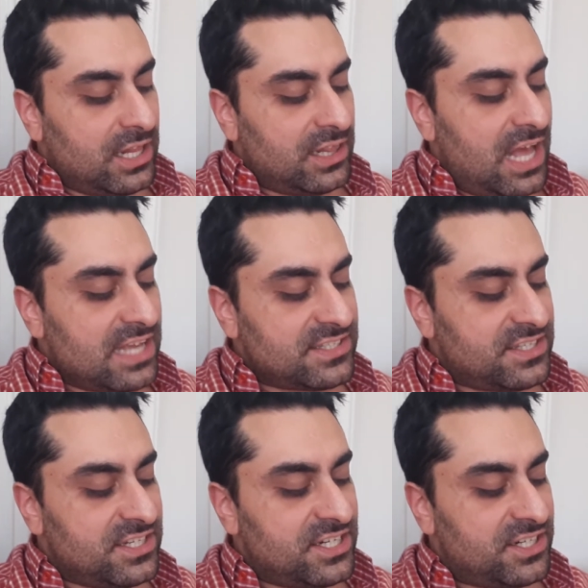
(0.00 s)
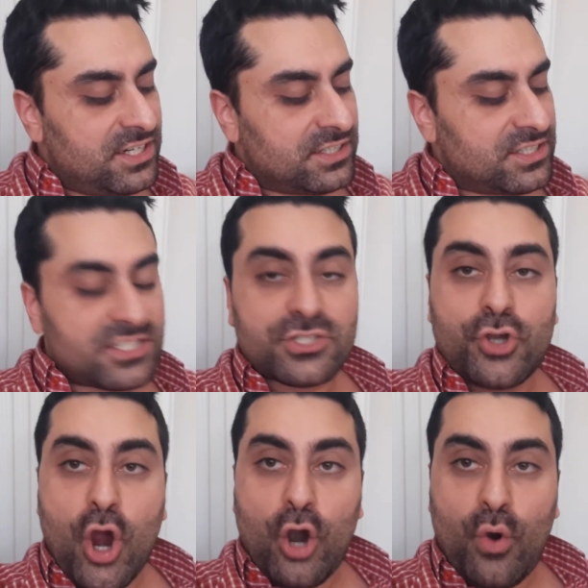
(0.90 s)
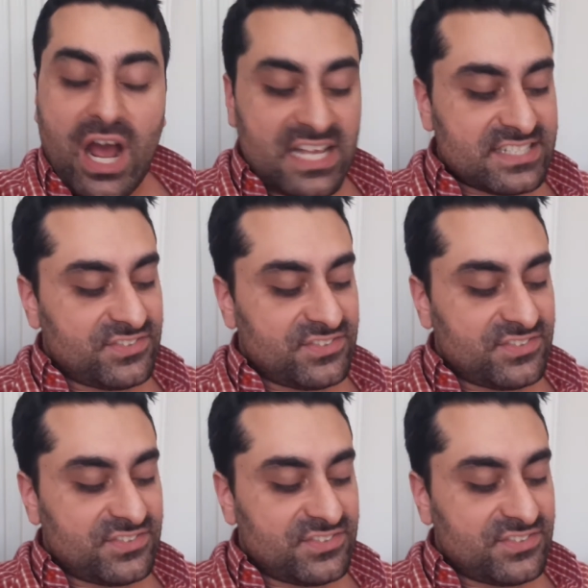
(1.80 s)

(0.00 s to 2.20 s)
Last year the score was